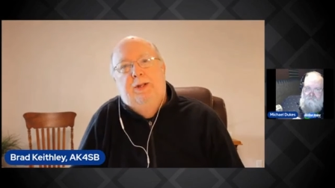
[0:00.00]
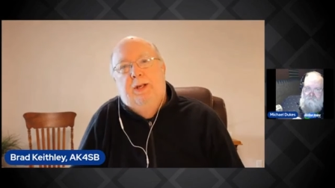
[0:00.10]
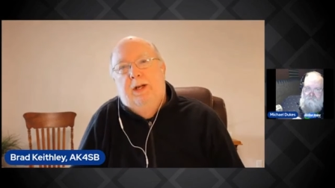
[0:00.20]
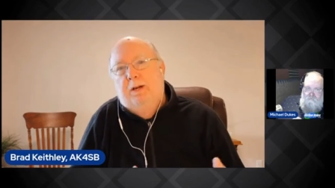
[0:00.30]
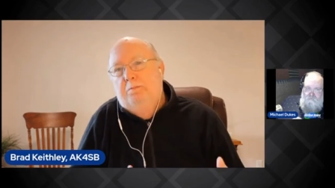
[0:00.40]

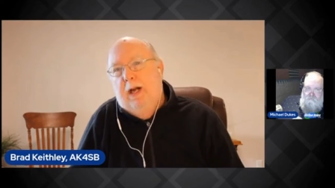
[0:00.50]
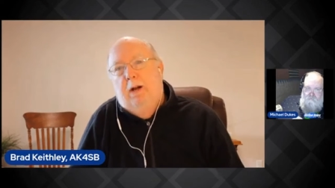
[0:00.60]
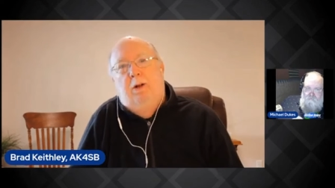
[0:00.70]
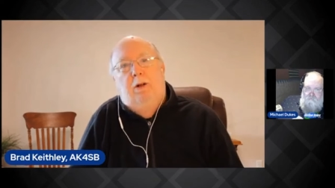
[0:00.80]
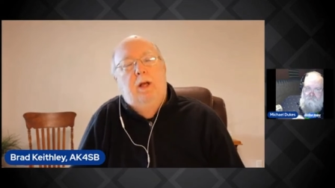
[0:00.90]
uh,
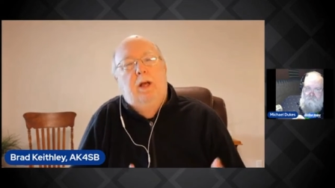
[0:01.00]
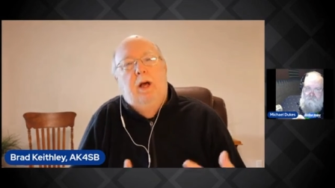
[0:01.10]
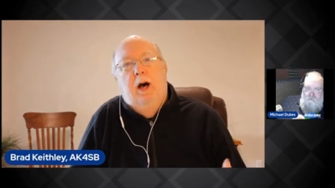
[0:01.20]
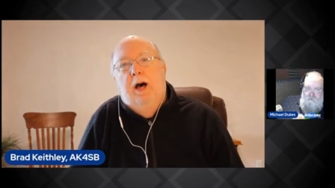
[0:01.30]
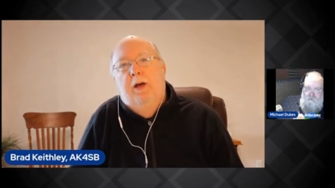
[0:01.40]
Merrill,
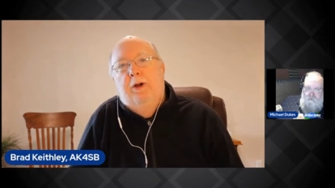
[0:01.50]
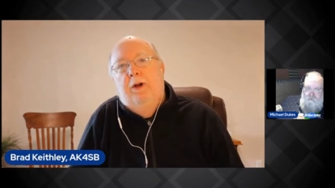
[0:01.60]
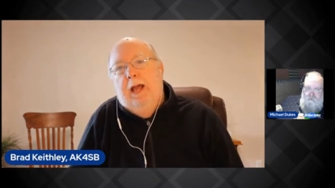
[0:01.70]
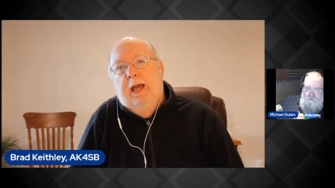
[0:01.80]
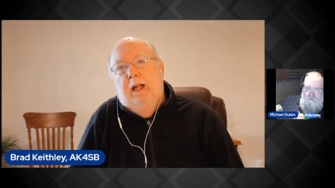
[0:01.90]
other
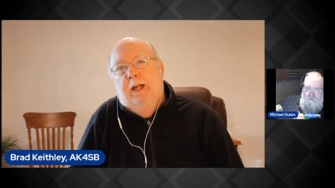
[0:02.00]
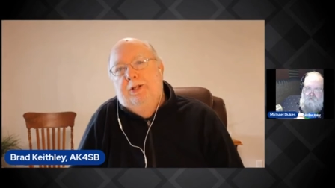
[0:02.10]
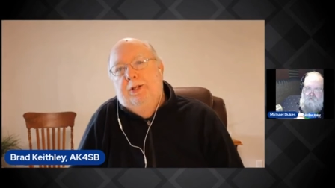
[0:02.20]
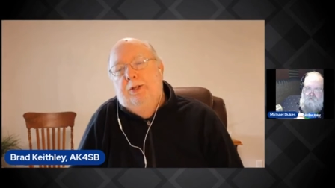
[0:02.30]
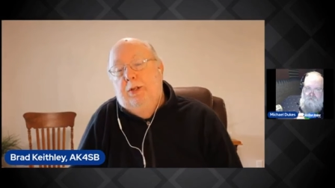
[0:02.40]

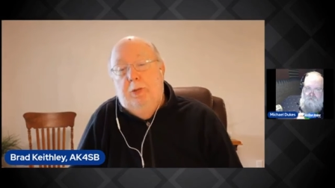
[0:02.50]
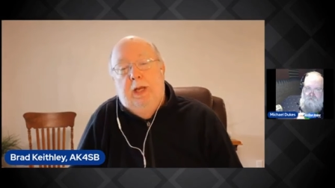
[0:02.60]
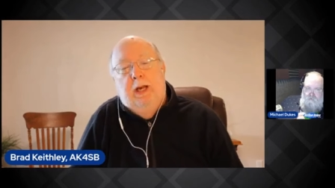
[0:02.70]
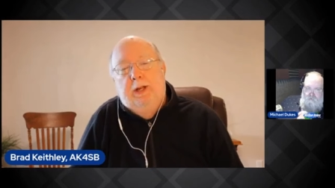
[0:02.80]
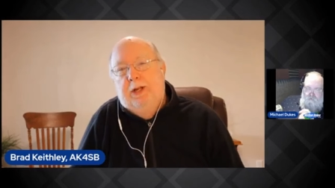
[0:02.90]
analysts, U
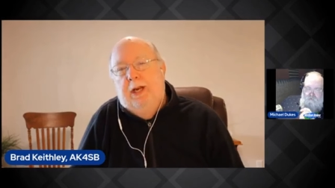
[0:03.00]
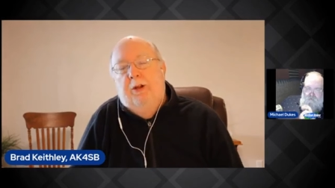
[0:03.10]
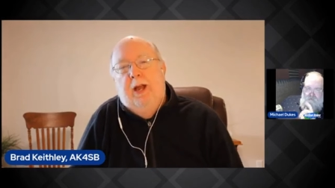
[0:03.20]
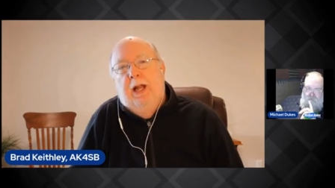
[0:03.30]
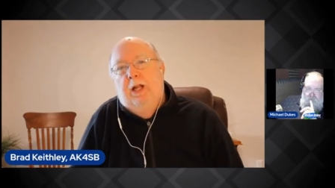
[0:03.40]
B S,
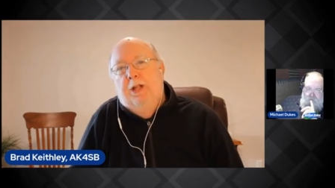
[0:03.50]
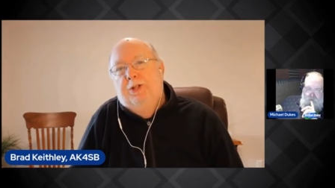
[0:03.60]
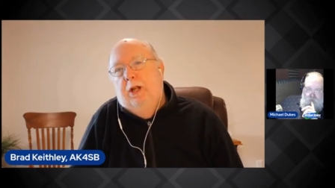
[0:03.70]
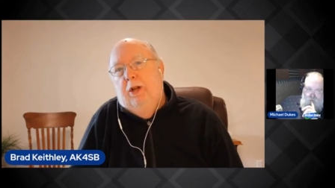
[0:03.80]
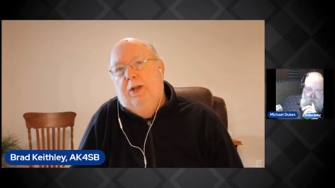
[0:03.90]
other analysts
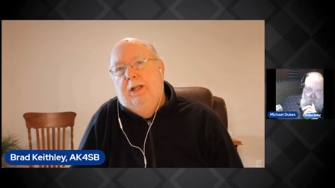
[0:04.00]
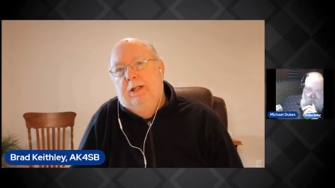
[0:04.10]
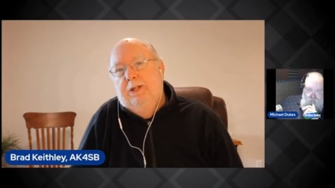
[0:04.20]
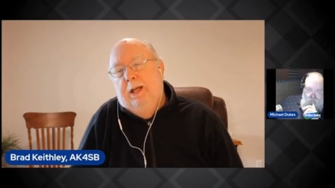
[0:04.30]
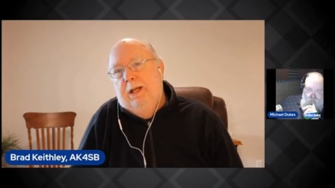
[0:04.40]
that look at
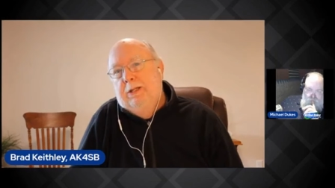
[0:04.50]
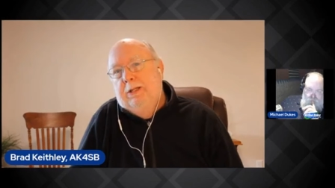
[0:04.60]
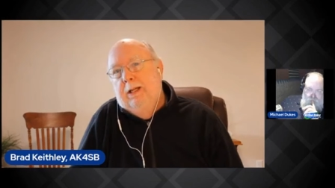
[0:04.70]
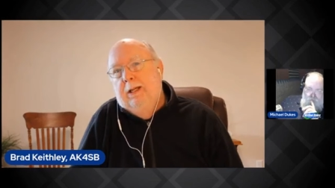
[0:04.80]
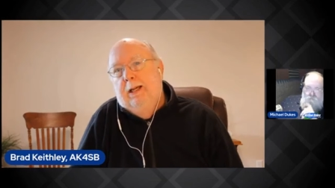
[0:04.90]
these things
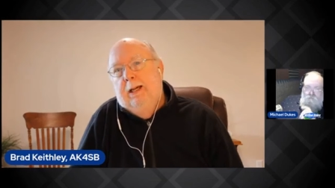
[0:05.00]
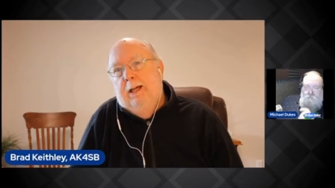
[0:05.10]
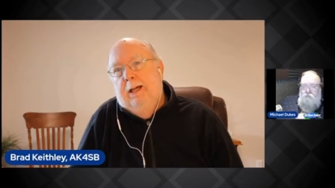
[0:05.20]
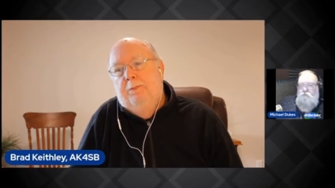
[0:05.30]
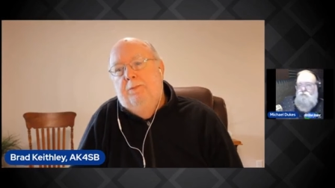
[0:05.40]

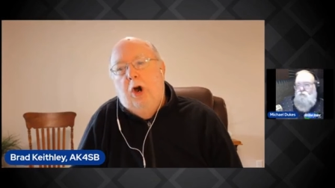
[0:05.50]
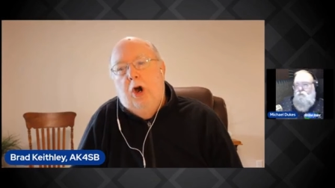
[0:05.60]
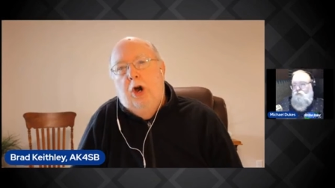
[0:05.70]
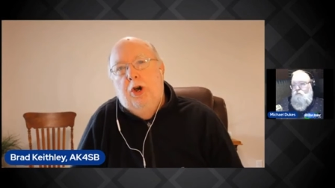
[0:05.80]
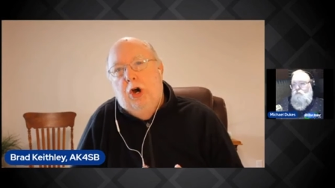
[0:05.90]
um,
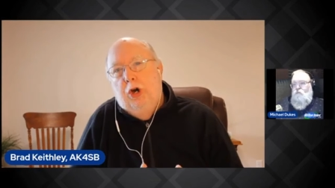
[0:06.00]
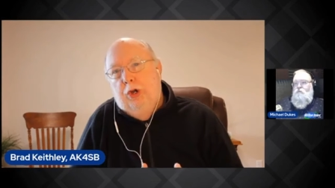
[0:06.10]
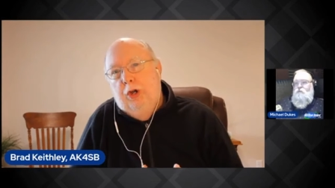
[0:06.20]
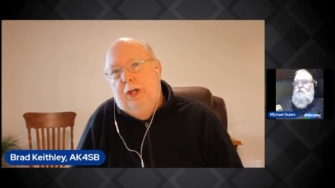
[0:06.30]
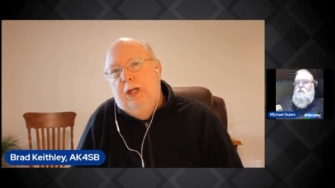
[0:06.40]
are are
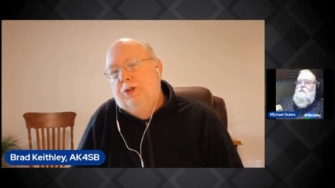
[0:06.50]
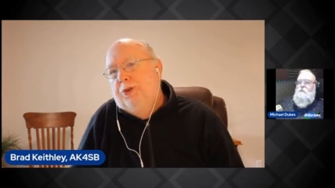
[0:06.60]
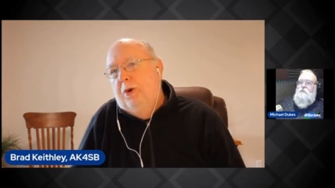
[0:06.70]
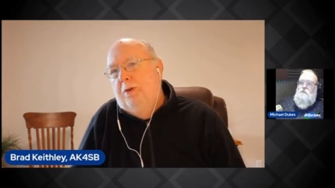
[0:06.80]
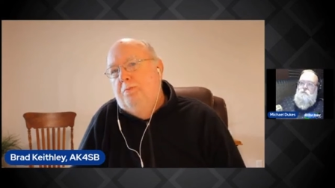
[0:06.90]
looking
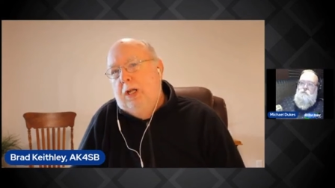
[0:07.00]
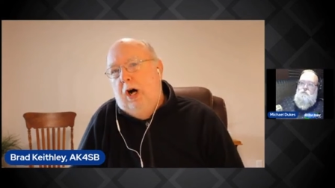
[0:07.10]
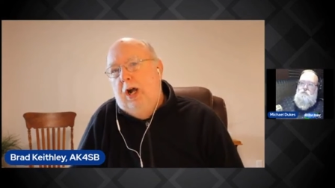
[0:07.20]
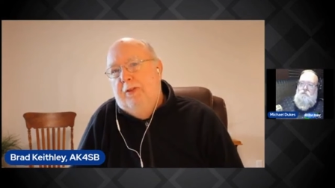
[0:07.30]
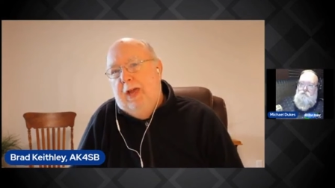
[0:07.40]
sort of
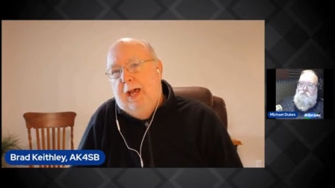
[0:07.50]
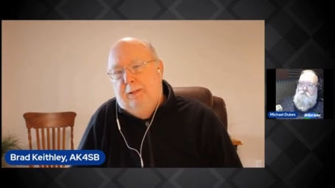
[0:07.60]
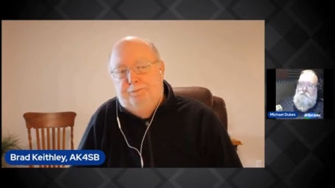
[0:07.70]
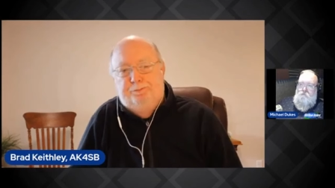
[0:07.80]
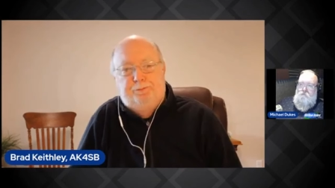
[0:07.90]
beyond
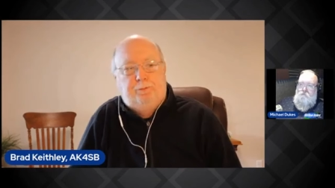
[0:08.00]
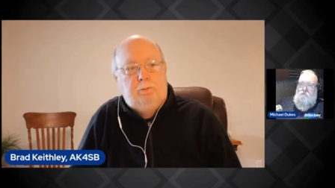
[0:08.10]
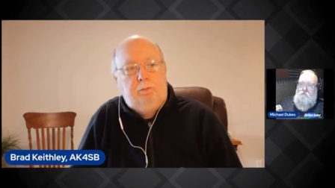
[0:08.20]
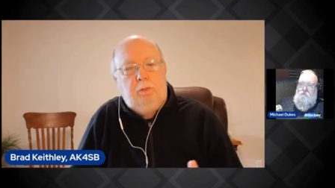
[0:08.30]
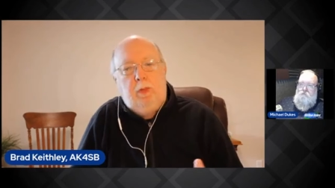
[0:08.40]
that
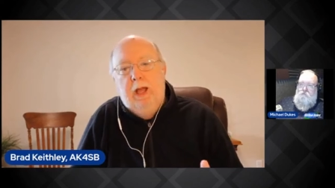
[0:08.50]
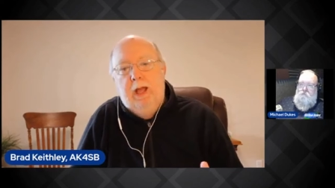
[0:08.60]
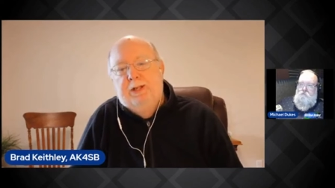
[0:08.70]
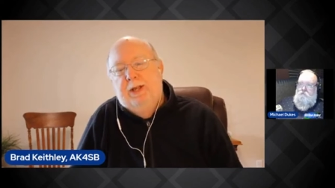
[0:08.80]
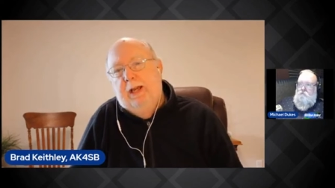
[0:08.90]

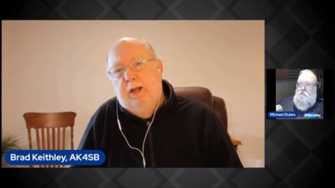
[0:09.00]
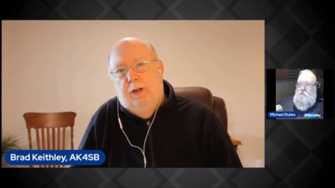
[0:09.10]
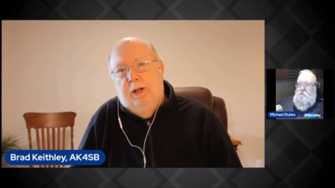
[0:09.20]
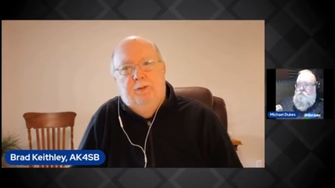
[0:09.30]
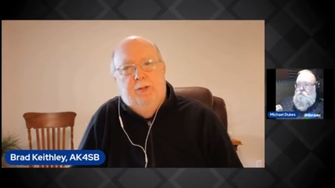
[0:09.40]
and saying,
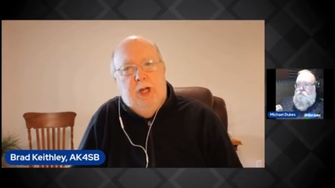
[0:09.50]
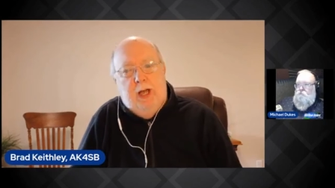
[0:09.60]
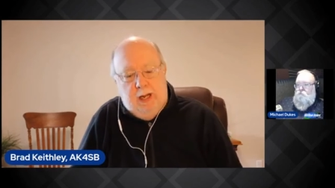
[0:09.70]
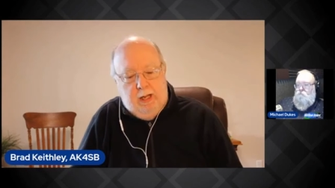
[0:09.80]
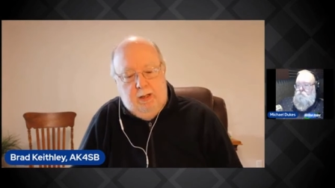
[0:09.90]
look, if
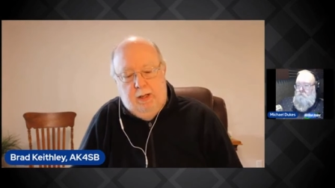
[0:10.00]
China